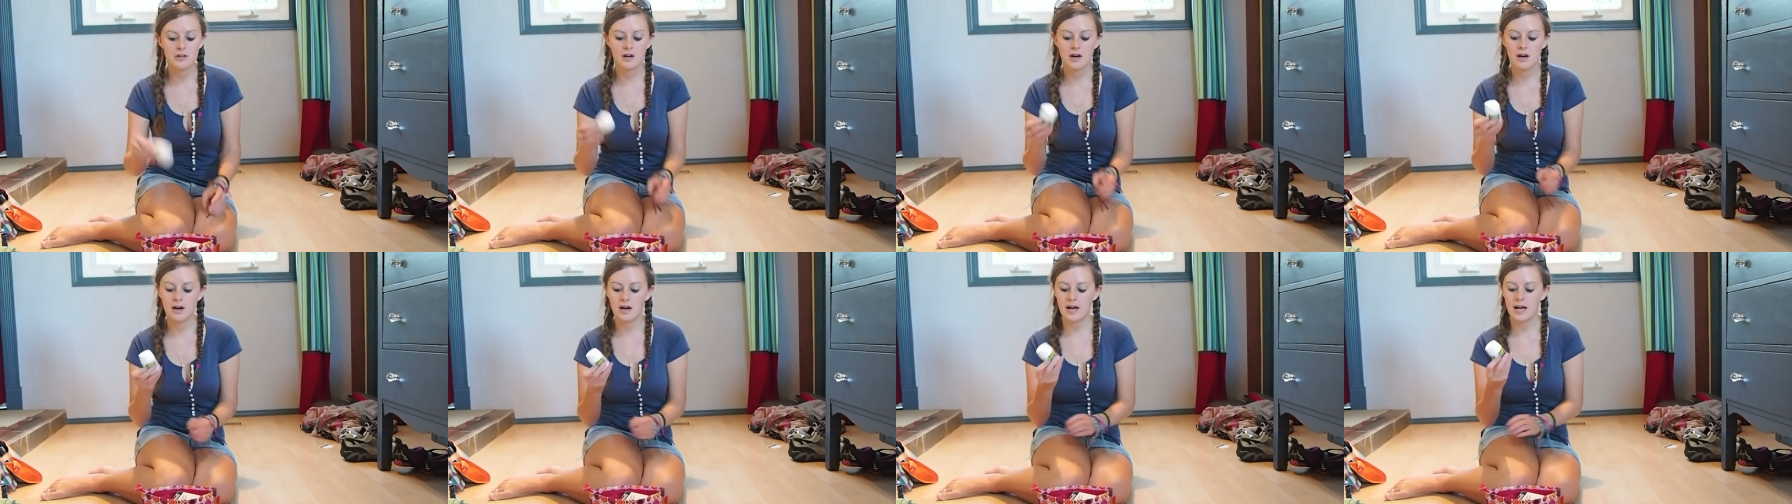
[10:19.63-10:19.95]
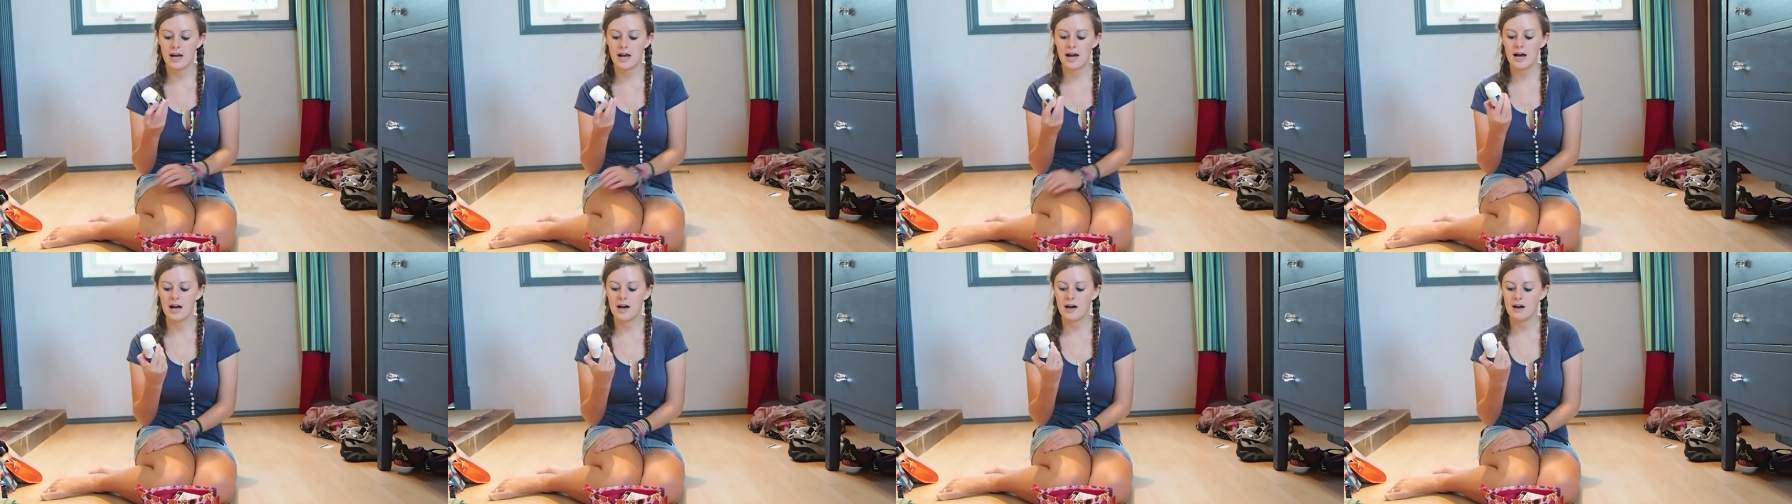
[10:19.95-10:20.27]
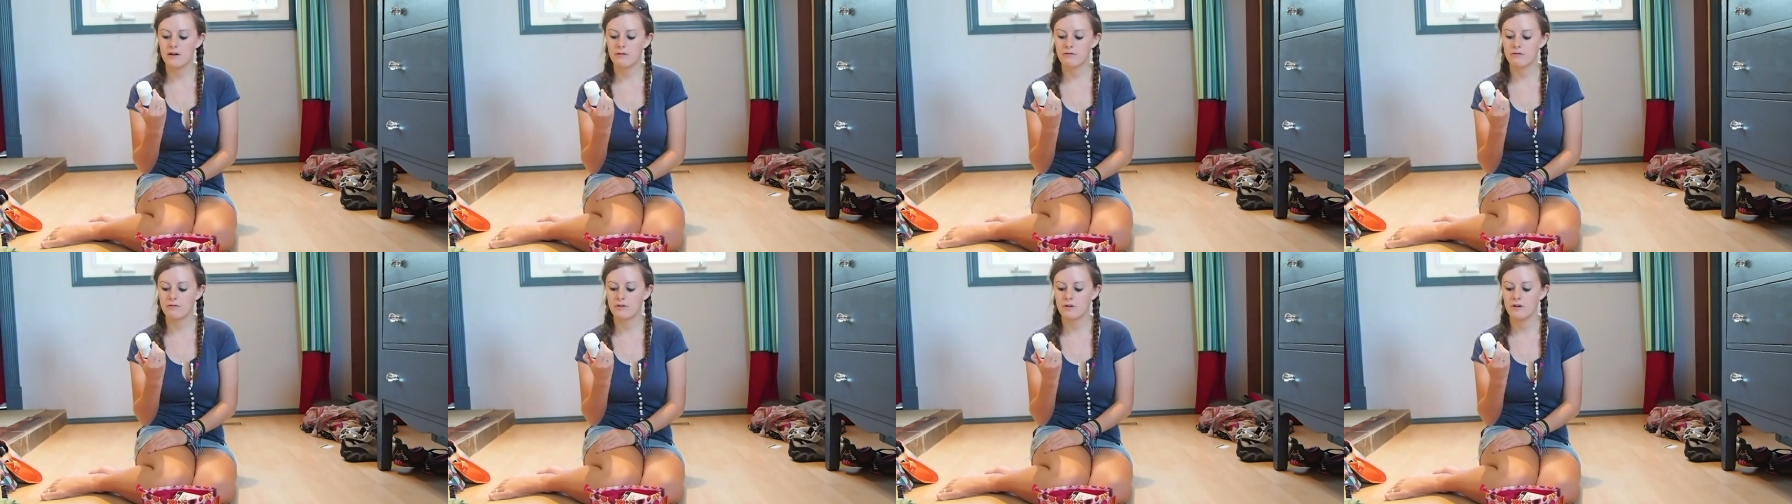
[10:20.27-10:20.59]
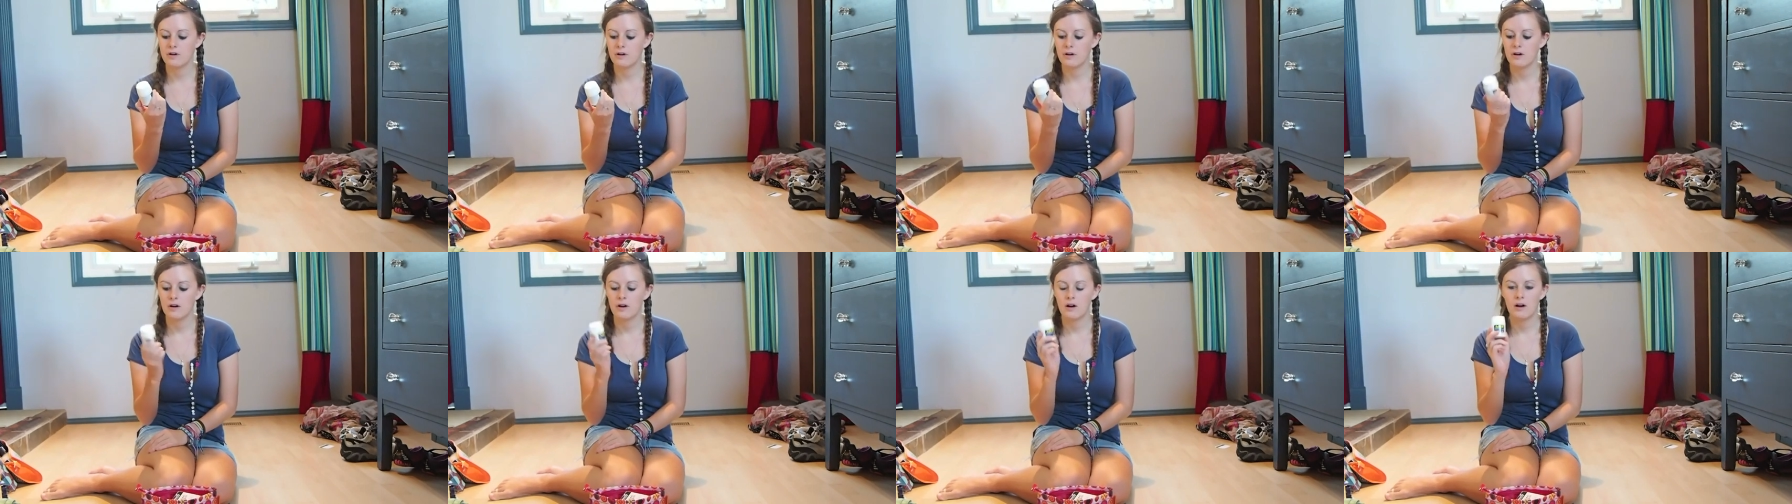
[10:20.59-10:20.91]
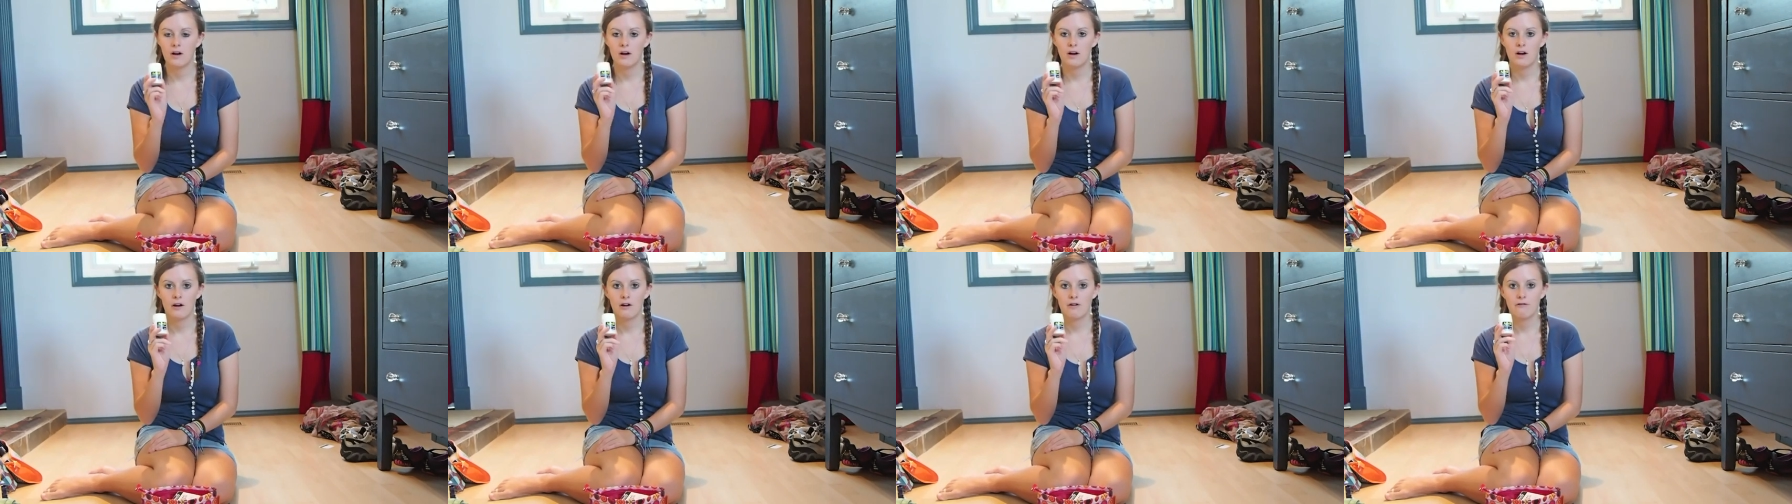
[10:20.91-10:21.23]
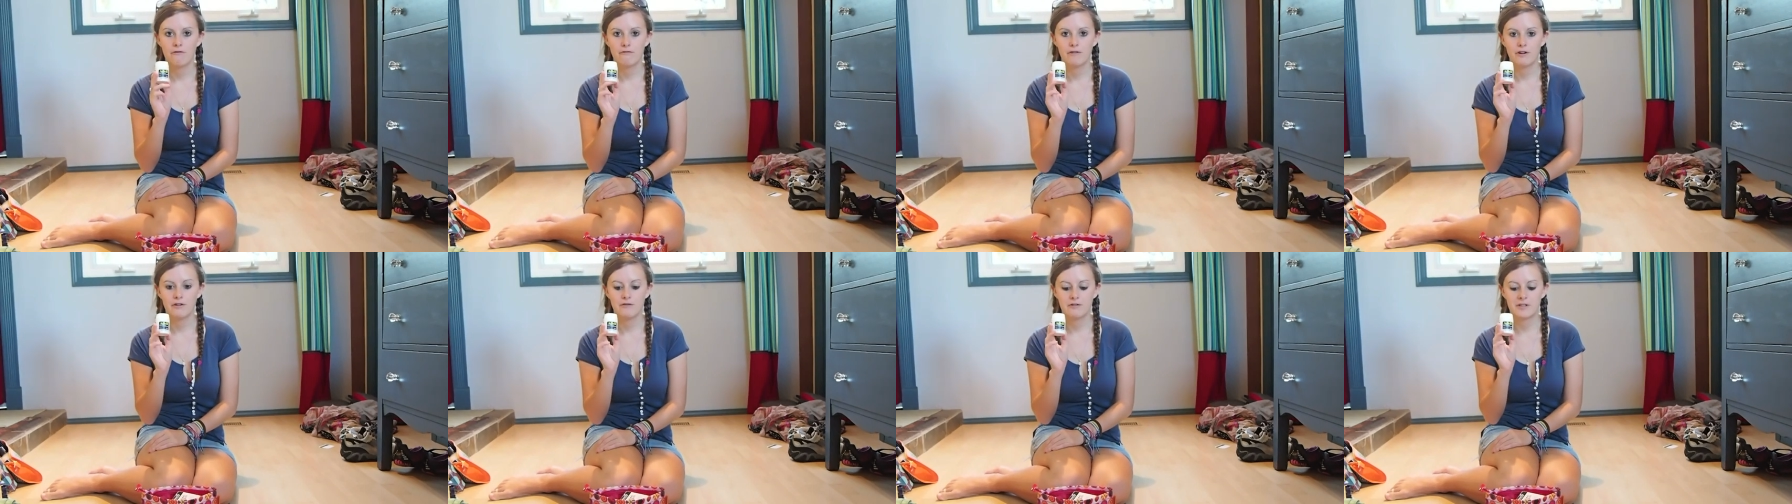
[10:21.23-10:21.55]
I have
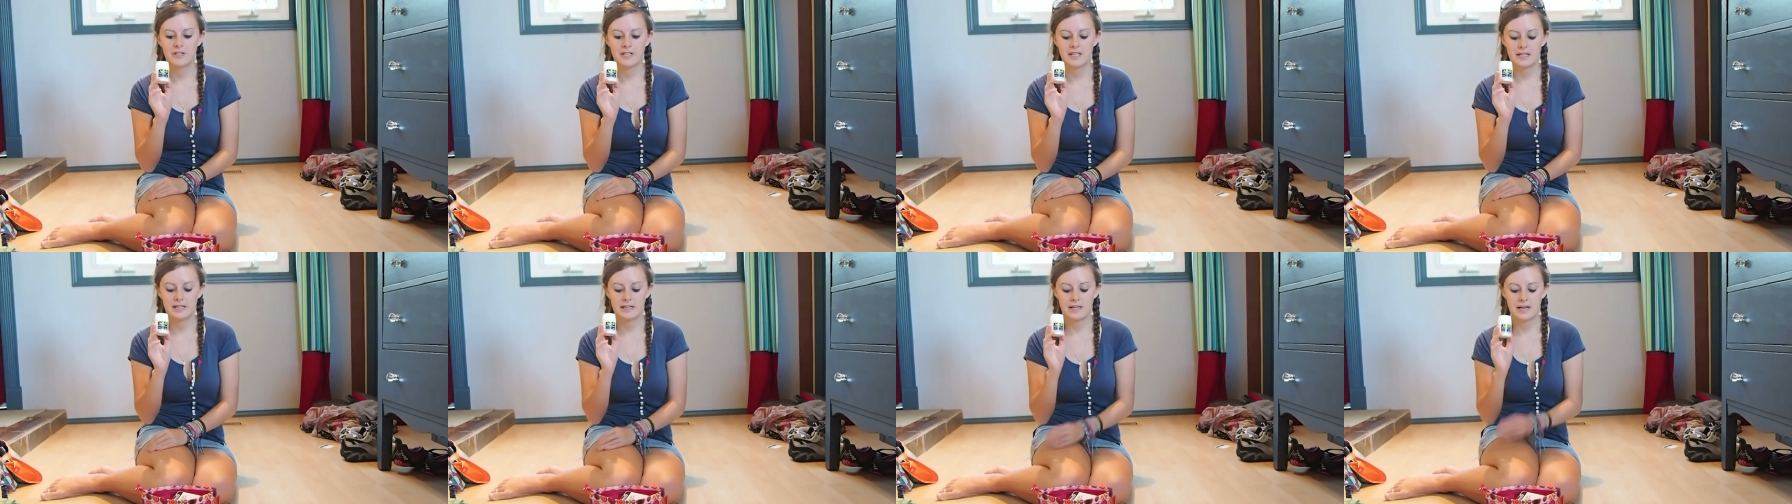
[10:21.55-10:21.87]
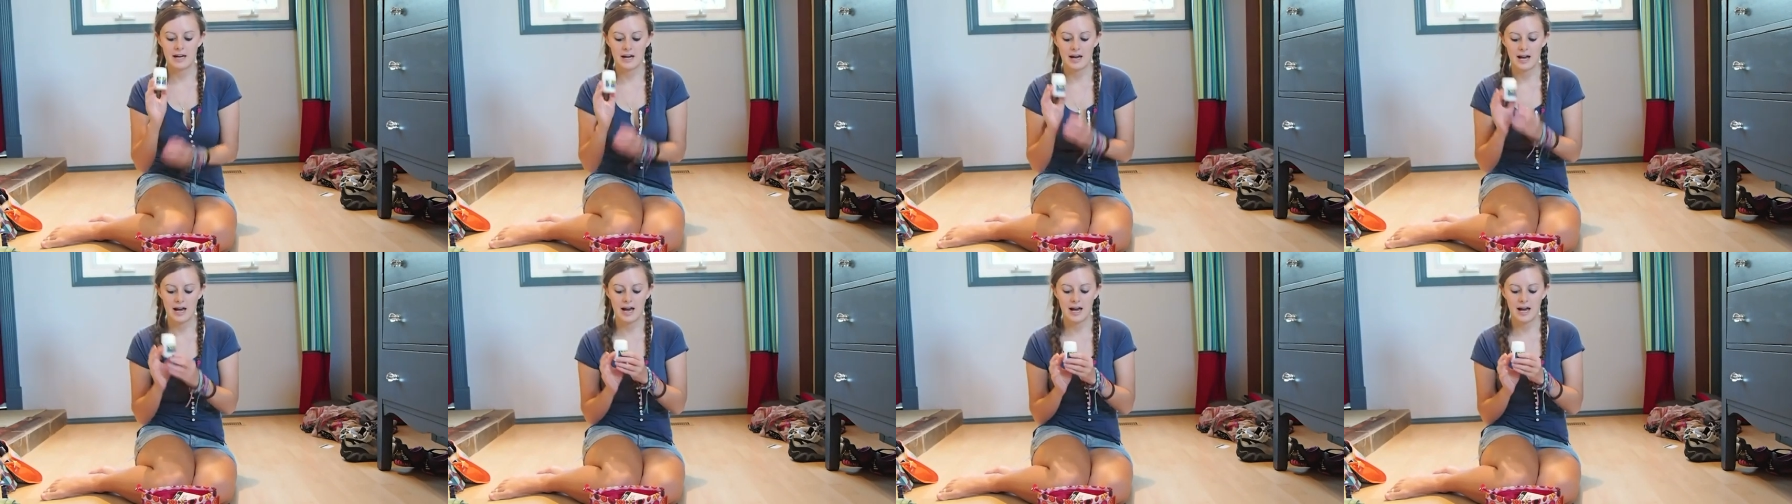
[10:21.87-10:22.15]
50